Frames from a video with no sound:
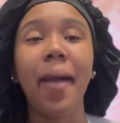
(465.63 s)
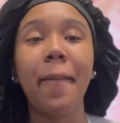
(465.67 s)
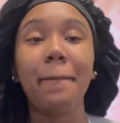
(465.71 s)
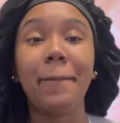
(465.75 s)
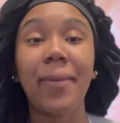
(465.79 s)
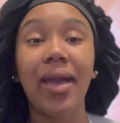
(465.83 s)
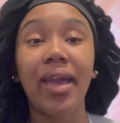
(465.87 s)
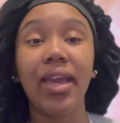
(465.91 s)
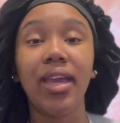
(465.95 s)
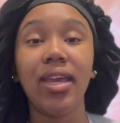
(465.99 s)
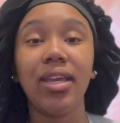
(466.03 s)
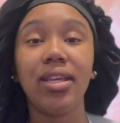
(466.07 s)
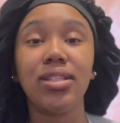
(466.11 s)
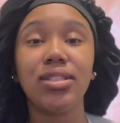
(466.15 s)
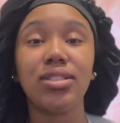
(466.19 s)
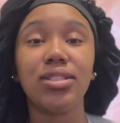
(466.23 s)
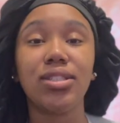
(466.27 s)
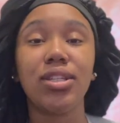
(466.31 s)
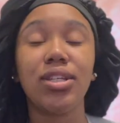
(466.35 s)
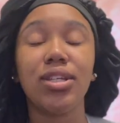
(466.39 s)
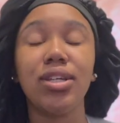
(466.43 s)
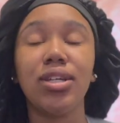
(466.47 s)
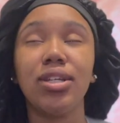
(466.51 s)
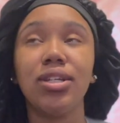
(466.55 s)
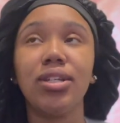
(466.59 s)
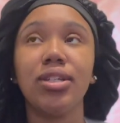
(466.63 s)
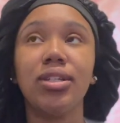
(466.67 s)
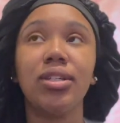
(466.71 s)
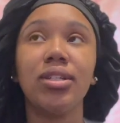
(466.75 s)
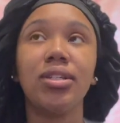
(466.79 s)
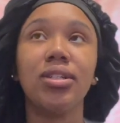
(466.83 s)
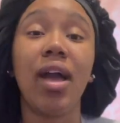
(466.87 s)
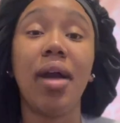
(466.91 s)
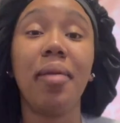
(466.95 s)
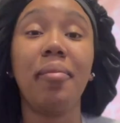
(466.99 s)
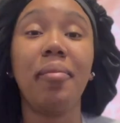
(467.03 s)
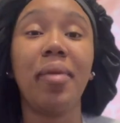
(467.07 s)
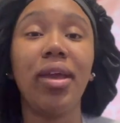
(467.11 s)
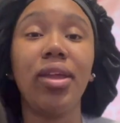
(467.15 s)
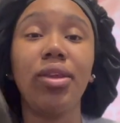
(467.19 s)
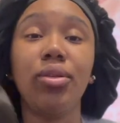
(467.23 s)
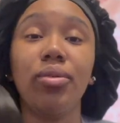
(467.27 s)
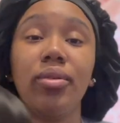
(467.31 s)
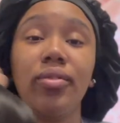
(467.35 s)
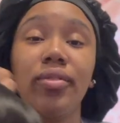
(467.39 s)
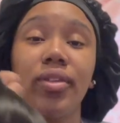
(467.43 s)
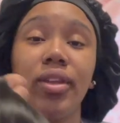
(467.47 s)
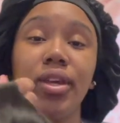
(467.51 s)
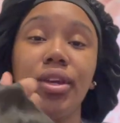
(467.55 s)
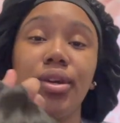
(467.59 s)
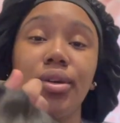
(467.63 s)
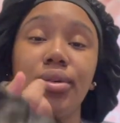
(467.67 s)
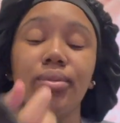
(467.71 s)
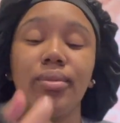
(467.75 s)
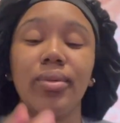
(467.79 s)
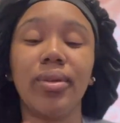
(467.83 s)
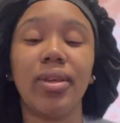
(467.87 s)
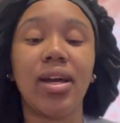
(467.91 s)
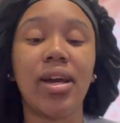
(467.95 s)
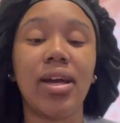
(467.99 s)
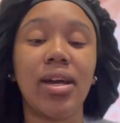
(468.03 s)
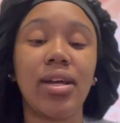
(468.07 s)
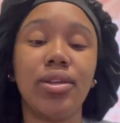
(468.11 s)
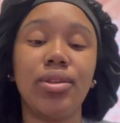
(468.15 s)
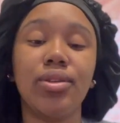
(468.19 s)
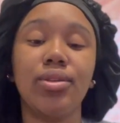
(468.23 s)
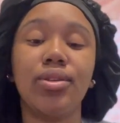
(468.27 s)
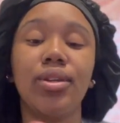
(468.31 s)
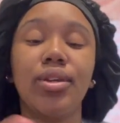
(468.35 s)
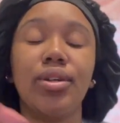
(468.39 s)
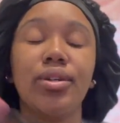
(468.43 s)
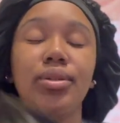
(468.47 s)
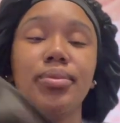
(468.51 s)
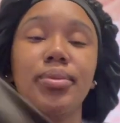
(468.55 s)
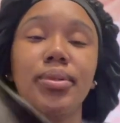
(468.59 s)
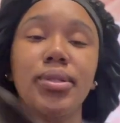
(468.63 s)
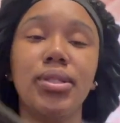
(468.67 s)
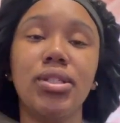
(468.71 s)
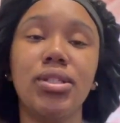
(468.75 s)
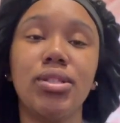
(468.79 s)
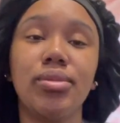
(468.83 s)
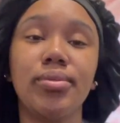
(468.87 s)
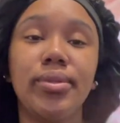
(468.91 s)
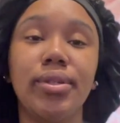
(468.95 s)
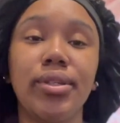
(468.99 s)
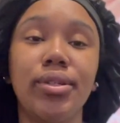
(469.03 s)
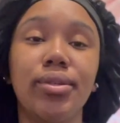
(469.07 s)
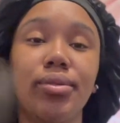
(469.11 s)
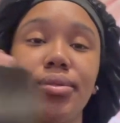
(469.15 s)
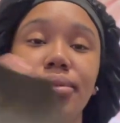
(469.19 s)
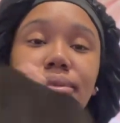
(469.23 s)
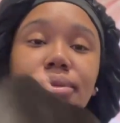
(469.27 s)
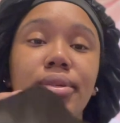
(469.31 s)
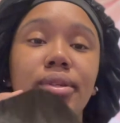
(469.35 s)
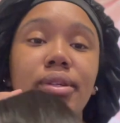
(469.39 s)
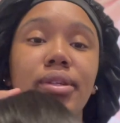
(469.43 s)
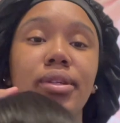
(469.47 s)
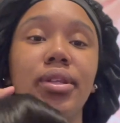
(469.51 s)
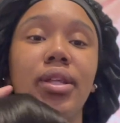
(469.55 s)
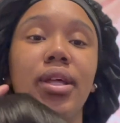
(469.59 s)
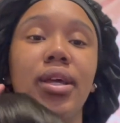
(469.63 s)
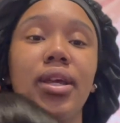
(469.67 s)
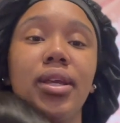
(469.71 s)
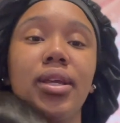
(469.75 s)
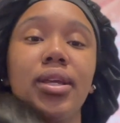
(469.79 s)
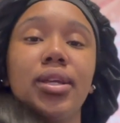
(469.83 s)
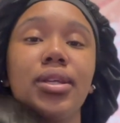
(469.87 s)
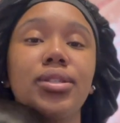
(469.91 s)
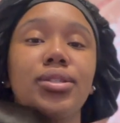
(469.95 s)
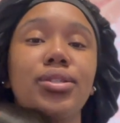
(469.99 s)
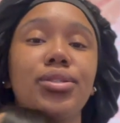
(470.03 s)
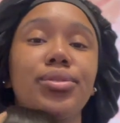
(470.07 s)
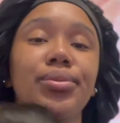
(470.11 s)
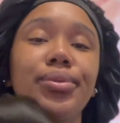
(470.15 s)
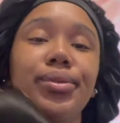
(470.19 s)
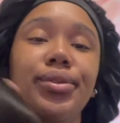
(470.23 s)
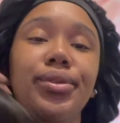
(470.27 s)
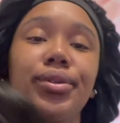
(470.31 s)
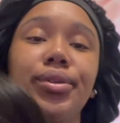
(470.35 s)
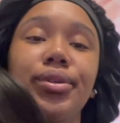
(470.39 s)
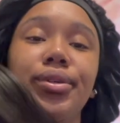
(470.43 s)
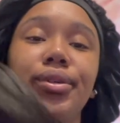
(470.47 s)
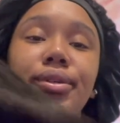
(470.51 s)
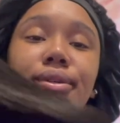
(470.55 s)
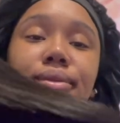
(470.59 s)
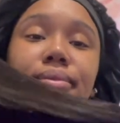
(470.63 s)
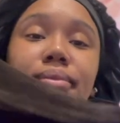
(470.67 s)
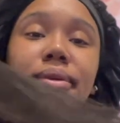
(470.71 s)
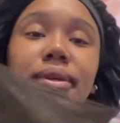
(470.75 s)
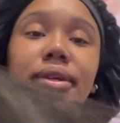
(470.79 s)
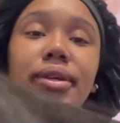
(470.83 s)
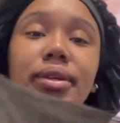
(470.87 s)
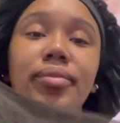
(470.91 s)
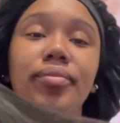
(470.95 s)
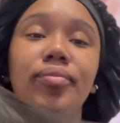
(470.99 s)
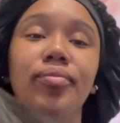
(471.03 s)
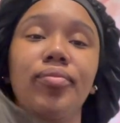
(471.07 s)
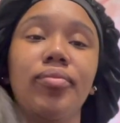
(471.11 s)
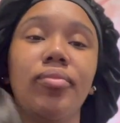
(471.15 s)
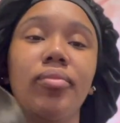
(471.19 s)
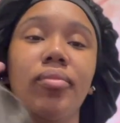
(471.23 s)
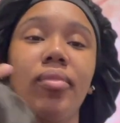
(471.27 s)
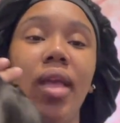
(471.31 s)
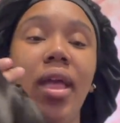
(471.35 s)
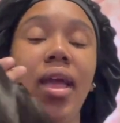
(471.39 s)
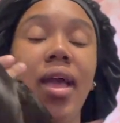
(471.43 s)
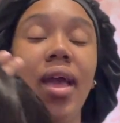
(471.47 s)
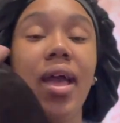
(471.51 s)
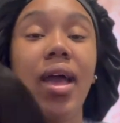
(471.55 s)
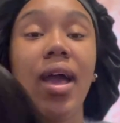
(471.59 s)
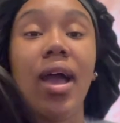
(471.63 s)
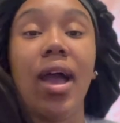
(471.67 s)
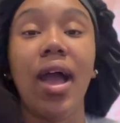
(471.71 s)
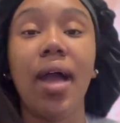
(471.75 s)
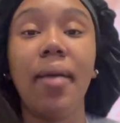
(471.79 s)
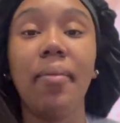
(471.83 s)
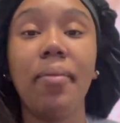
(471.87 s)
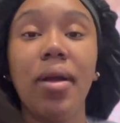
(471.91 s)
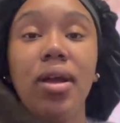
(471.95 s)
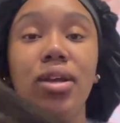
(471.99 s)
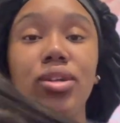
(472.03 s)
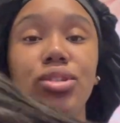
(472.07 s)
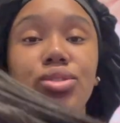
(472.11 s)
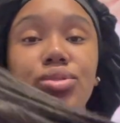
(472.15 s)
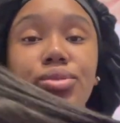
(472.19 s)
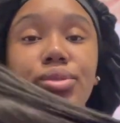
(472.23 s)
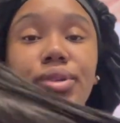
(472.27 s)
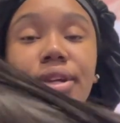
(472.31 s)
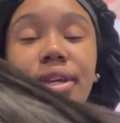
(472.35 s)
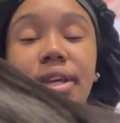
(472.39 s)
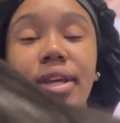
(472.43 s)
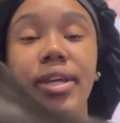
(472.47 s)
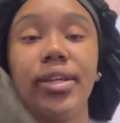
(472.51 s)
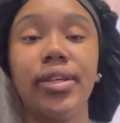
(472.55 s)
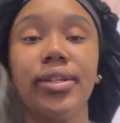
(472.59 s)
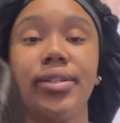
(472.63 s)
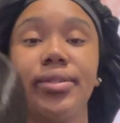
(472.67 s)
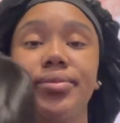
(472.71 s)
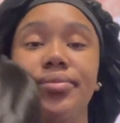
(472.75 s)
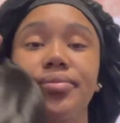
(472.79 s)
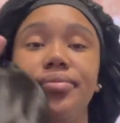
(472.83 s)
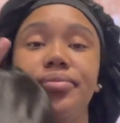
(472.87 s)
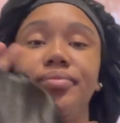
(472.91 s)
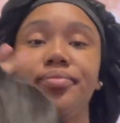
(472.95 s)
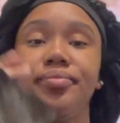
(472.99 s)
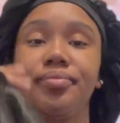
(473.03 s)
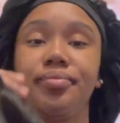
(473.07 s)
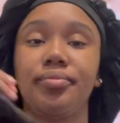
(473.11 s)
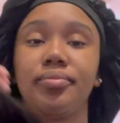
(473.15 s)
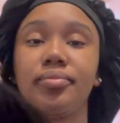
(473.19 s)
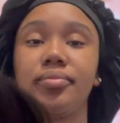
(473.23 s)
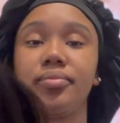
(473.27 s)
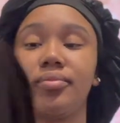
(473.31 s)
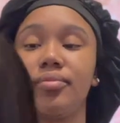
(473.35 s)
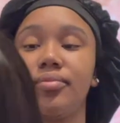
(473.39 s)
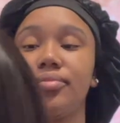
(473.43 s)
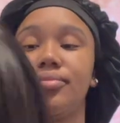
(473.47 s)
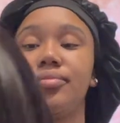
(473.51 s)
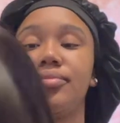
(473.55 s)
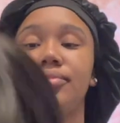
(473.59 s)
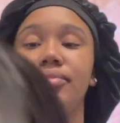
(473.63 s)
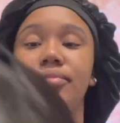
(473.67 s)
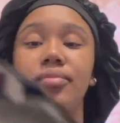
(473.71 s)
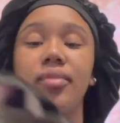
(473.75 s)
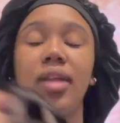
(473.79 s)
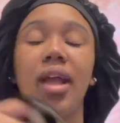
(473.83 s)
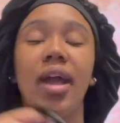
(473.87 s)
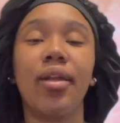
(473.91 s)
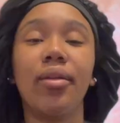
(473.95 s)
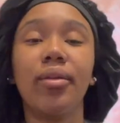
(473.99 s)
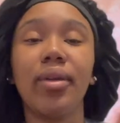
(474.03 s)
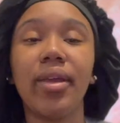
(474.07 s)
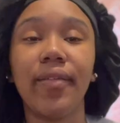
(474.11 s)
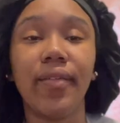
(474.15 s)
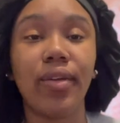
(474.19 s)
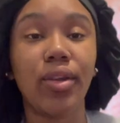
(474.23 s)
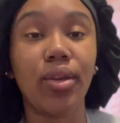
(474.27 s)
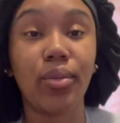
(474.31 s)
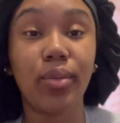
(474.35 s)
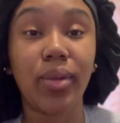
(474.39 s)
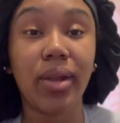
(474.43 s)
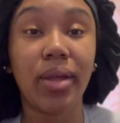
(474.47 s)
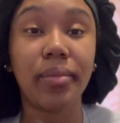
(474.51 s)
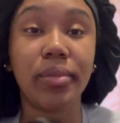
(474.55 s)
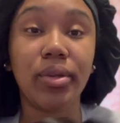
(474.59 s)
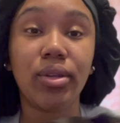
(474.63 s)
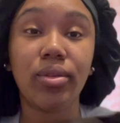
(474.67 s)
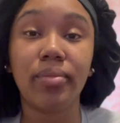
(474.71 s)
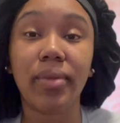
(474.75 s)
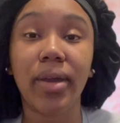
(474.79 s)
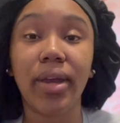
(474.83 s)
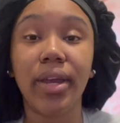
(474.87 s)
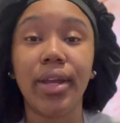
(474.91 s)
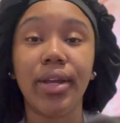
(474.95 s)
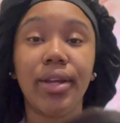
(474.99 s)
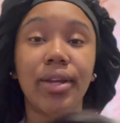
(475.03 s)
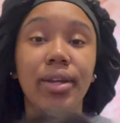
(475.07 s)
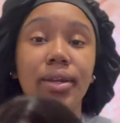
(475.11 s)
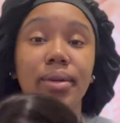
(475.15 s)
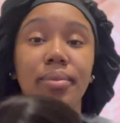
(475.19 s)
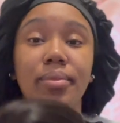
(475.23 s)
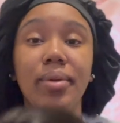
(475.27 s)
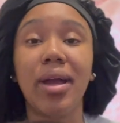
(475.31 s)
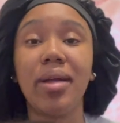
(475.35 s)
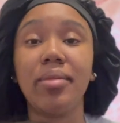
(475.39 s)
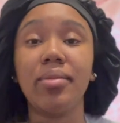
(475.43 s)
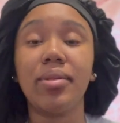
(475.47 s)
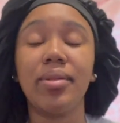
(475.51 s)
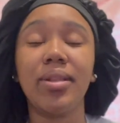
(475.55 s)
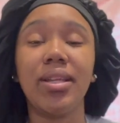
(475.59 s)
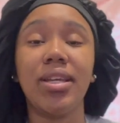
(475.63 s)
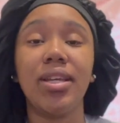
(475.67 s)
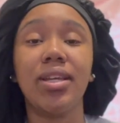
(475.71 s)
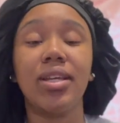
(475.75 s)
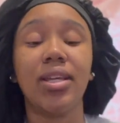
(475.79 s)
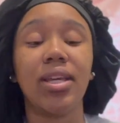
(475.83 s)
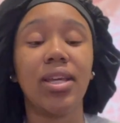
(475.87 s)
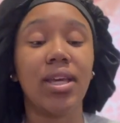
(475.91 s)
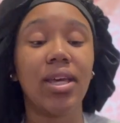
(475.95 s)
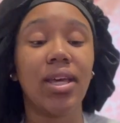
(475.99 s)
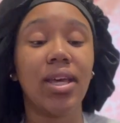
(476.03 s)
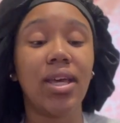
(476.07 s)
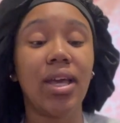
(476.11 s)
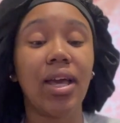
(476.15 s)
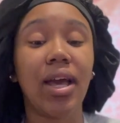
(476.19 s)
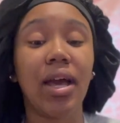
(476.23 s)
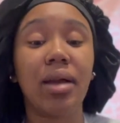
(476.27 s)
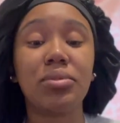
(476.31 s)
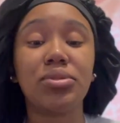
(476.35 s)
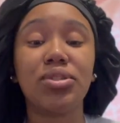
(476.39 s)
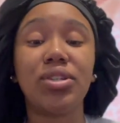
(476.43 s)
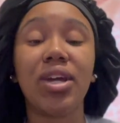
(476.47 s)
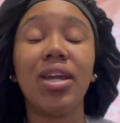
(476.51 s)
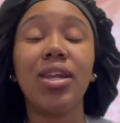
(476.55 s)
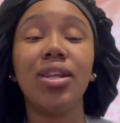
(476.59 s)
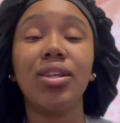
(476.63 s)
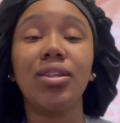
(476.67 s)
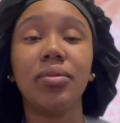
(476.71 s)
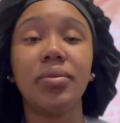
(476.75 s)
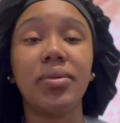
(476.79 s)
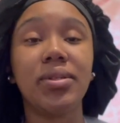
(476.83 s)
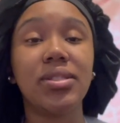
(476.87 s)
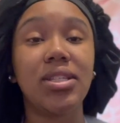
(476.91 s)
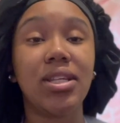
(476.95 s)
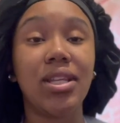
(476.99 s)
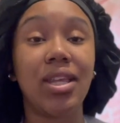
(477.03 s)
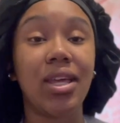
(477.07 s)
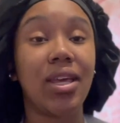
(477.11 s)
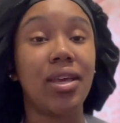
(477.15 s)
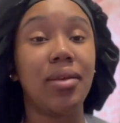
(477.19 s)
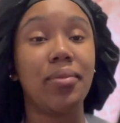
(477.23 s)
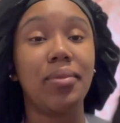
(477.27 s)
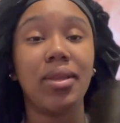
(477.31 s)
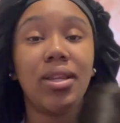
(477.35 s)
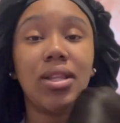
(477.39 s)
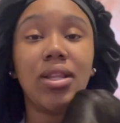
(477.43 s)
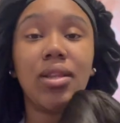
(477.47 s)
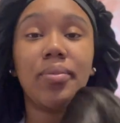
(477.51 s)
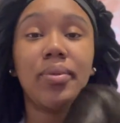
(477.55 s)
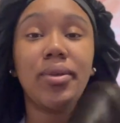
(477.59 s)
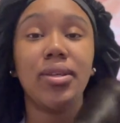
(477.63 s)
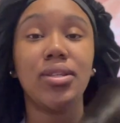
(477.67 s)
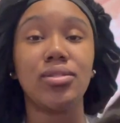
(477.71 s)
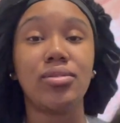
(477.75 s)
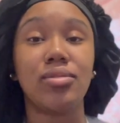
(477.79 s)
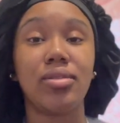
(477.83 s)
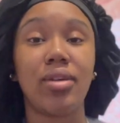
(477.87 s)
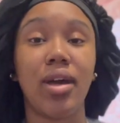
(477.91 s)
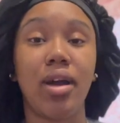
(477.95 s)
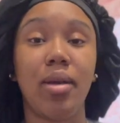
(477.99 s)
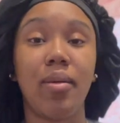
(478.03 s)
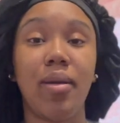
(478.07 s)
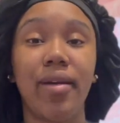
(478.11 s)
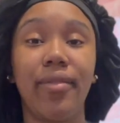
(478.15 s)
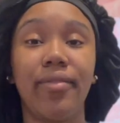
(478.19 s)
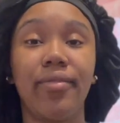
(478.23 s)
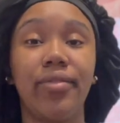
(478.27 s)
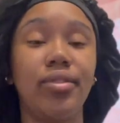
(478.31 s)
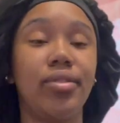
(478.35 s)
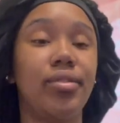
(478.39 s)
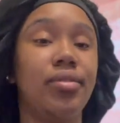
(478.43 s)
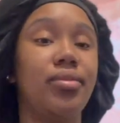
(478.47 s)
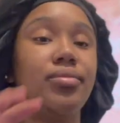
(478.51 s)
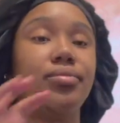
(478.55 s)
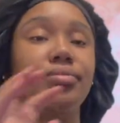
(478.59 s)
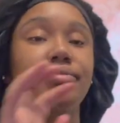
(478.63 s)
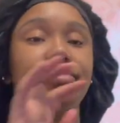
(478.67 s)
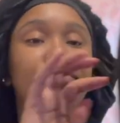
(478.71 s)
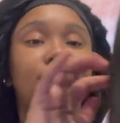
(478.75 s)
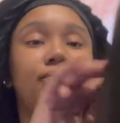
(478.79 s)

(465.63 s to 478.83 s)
might do a video when I, you know, put this wig on, like, showing y'all, but I'm not sure yet. I don't even know when I'm gonna do my hair. Probably, I'm trying to do it today, but it depends on how I feel.